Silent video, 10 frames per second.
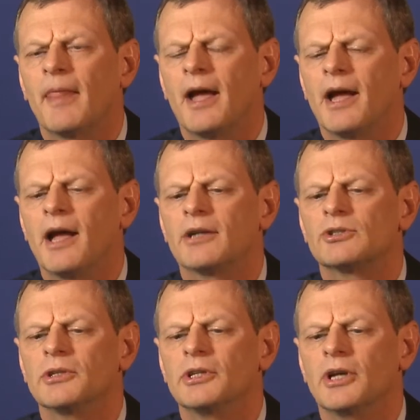
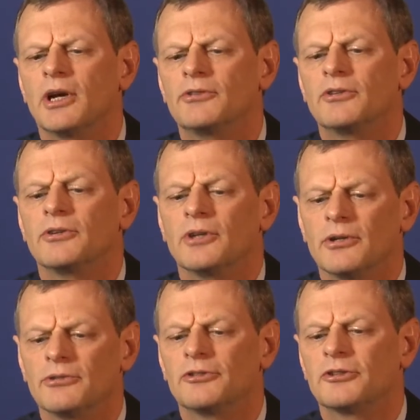actually, to
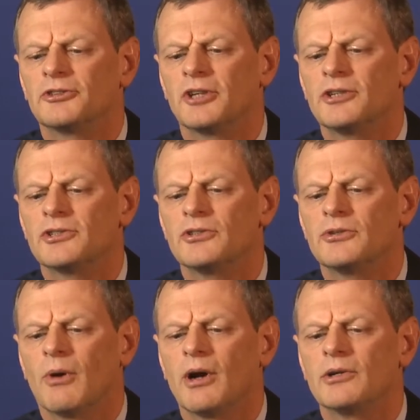their success and
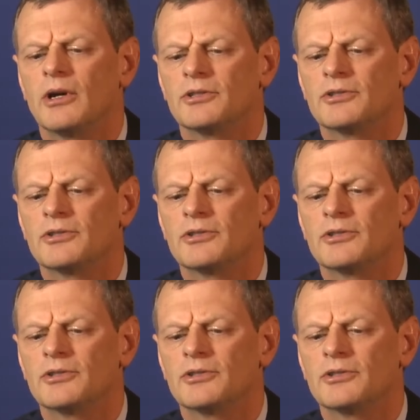to our